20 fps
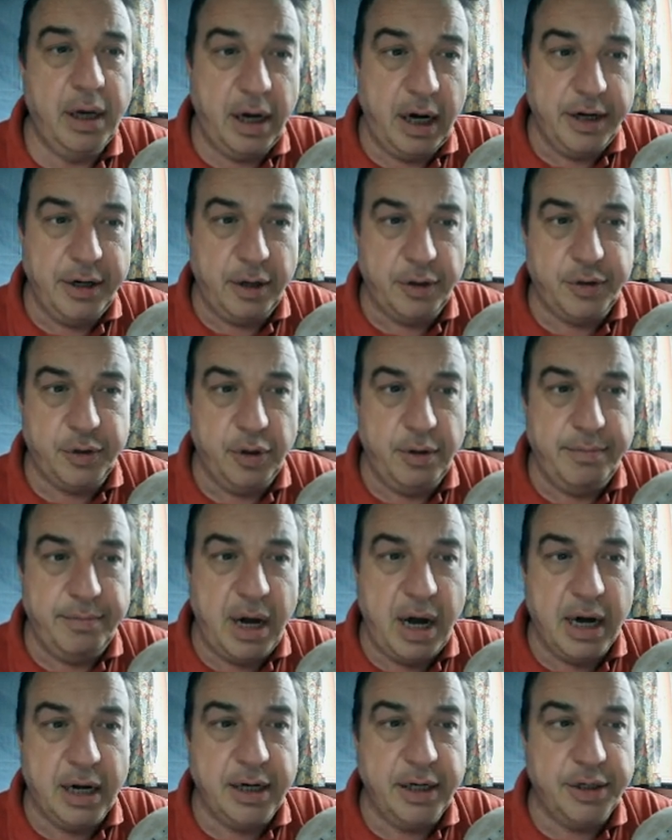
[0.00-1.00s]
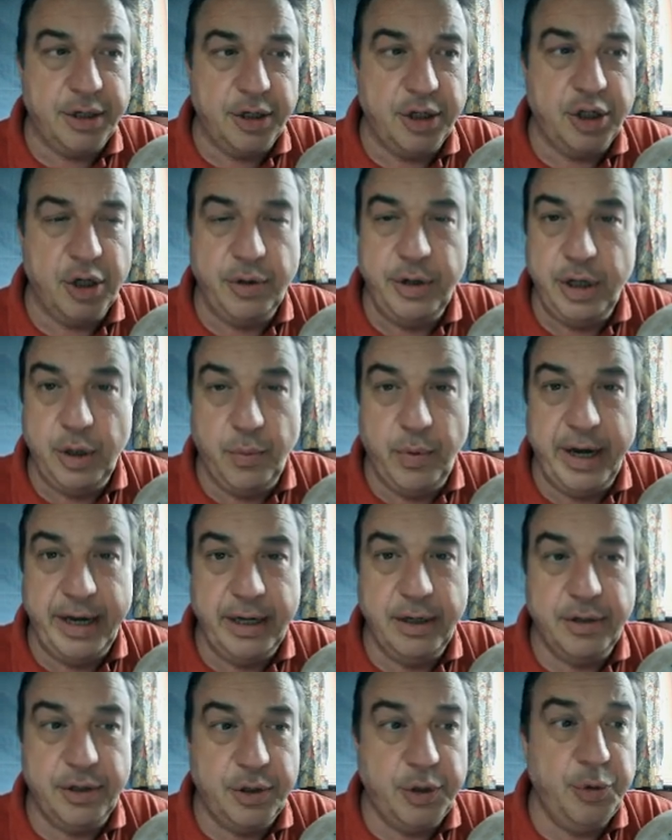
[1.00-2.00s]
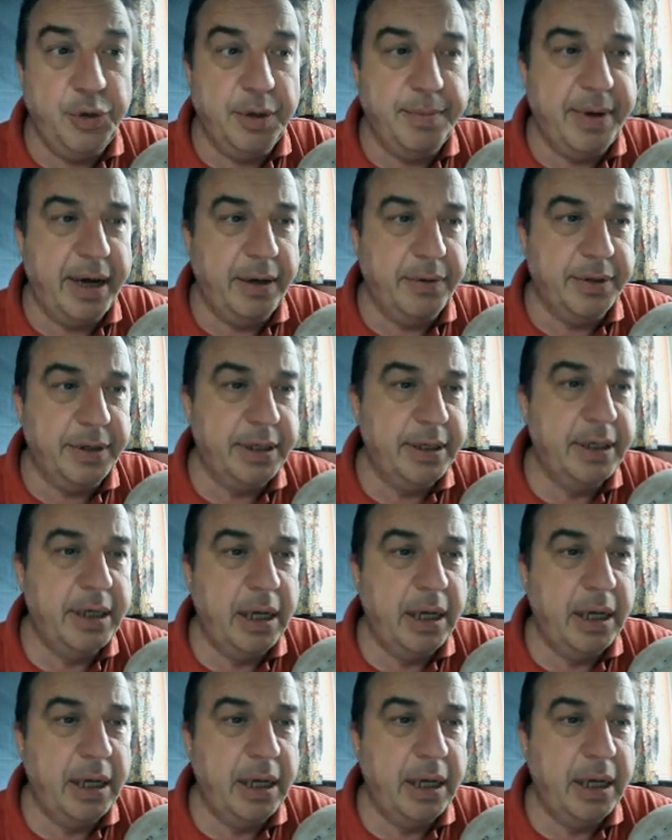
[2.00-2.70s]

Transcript: and also a marker to show you the way to the mound.